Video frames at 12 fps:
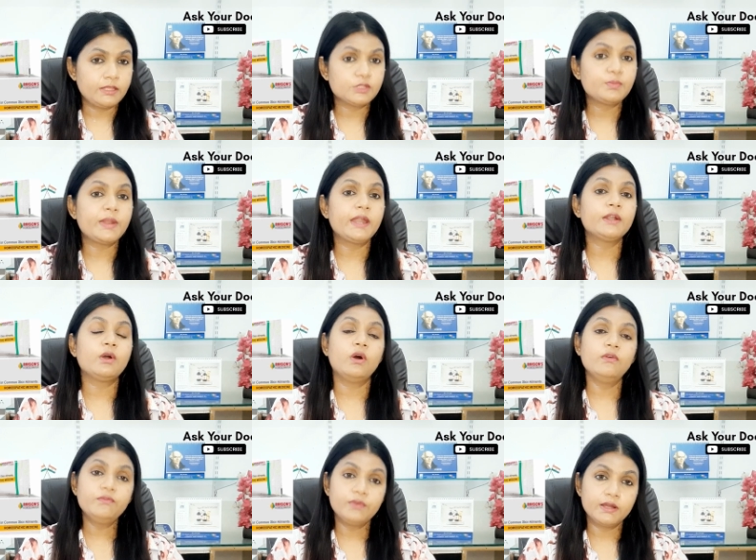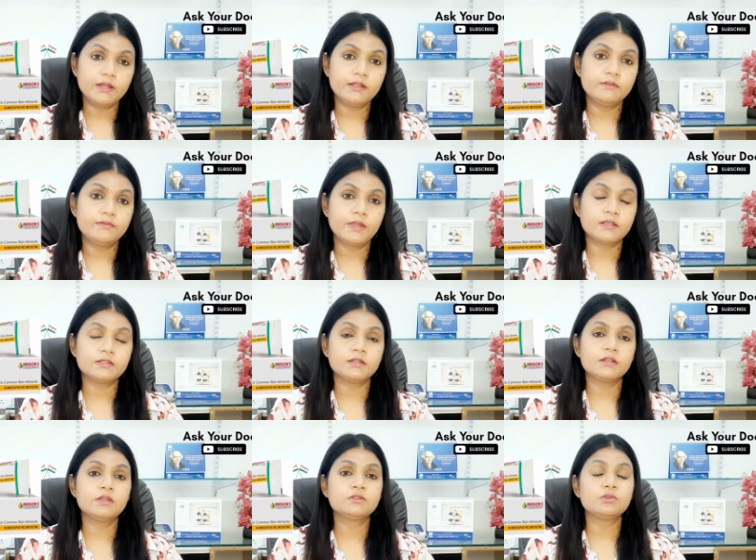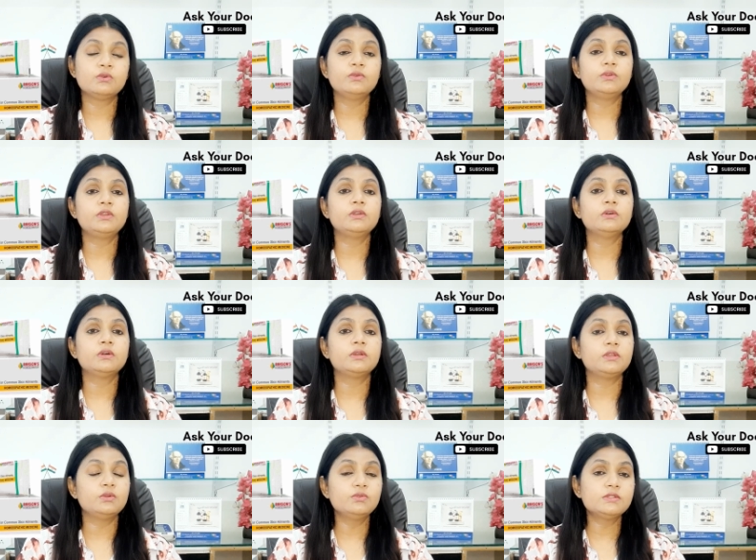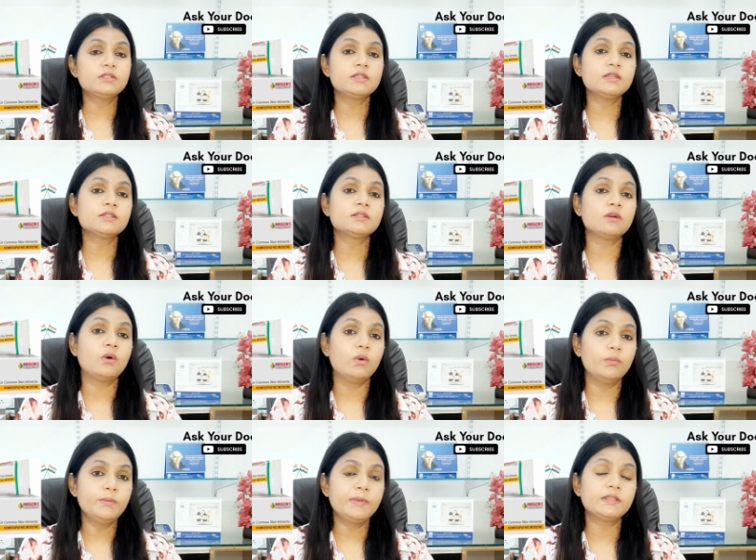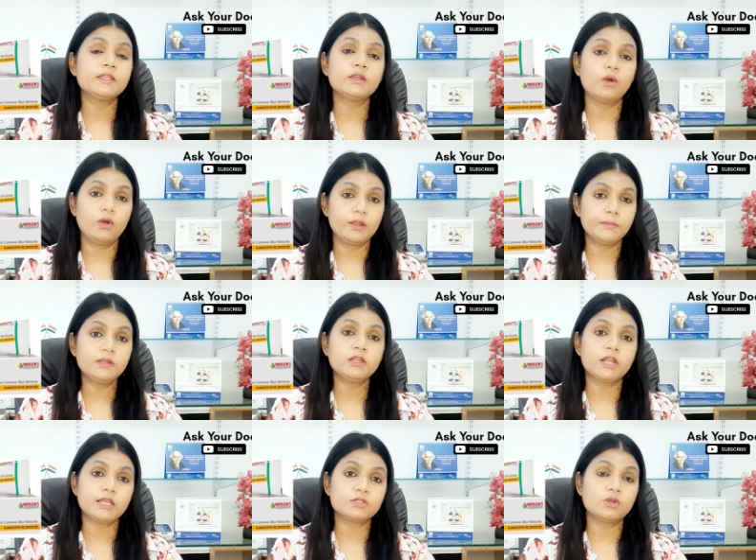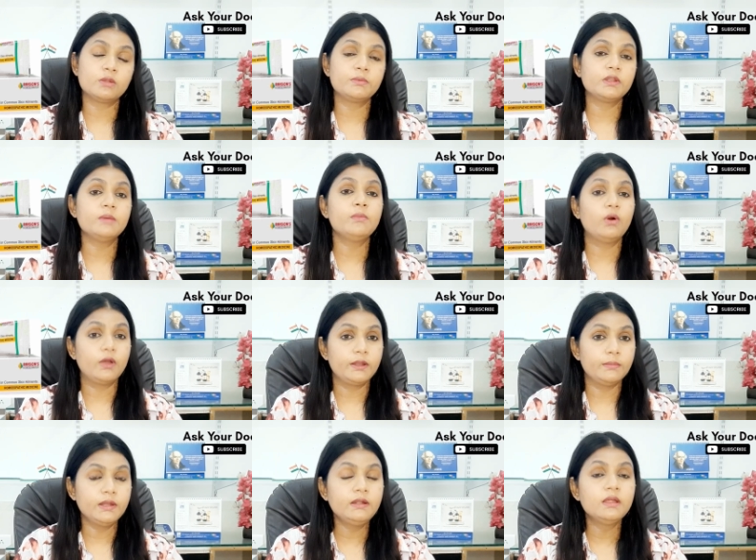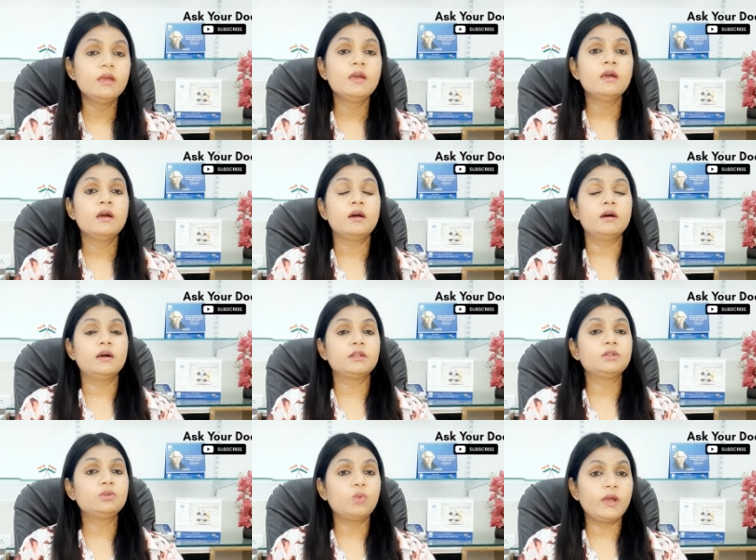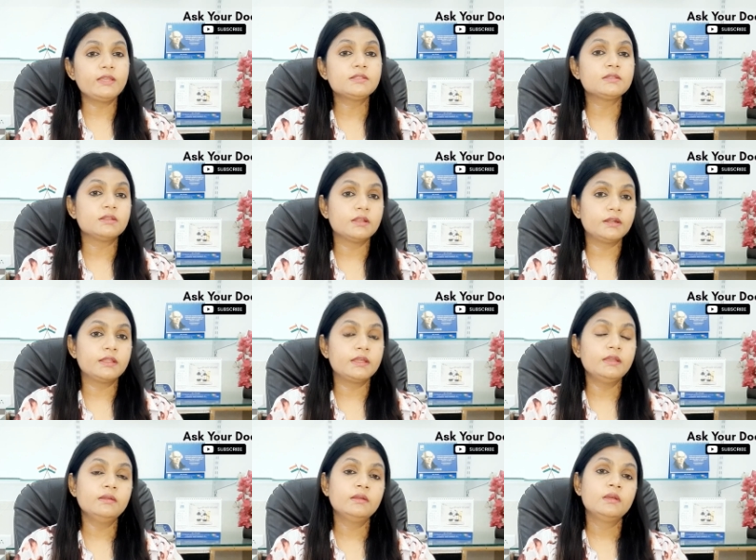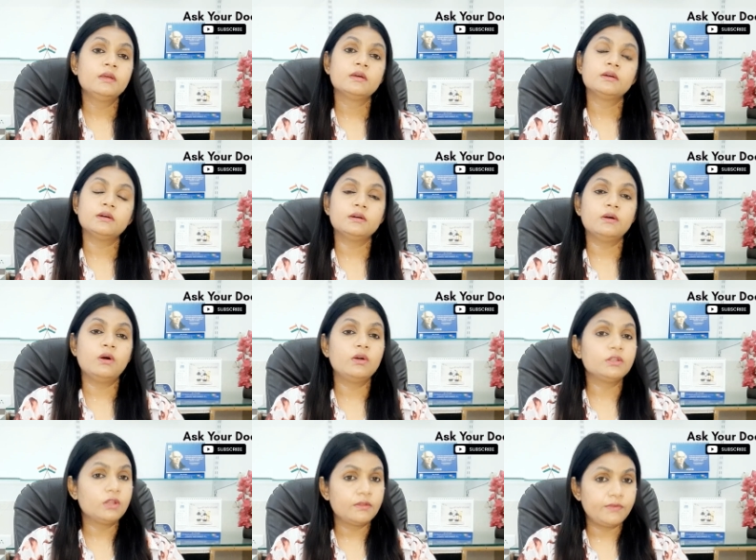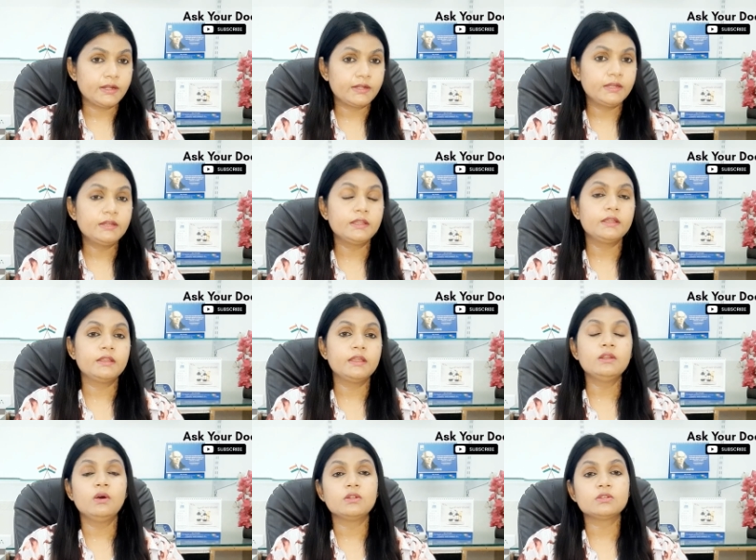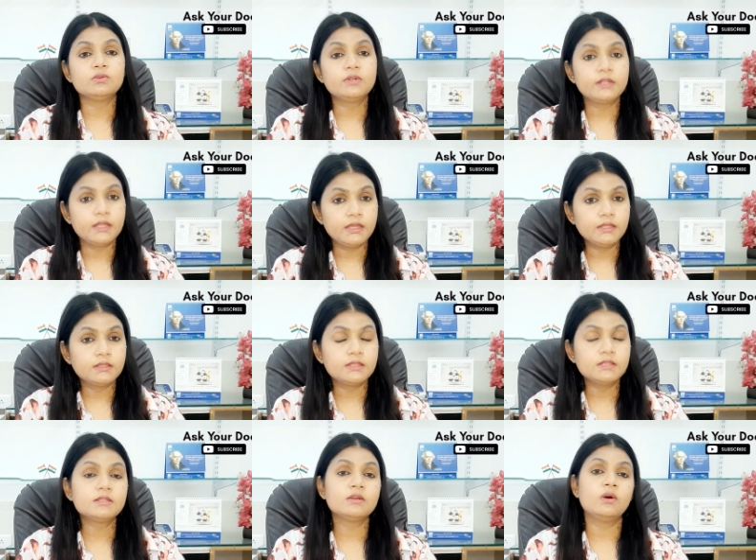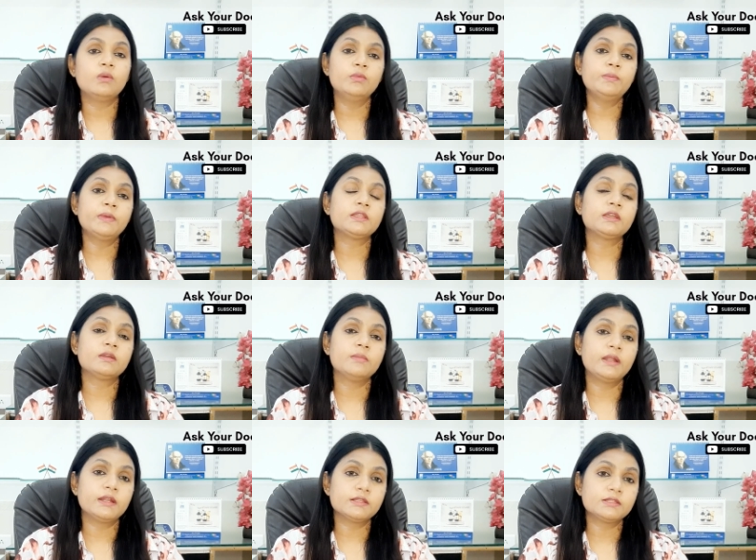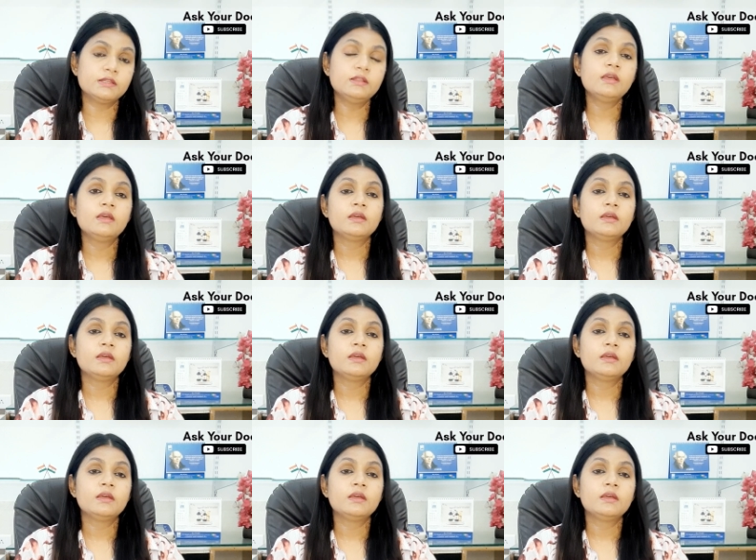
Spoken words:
spread of fungal infection. So you use this homeopathic ointment, chrysorbinum ointment, twice in a day on your affected area, and also take this homeopathic medicine,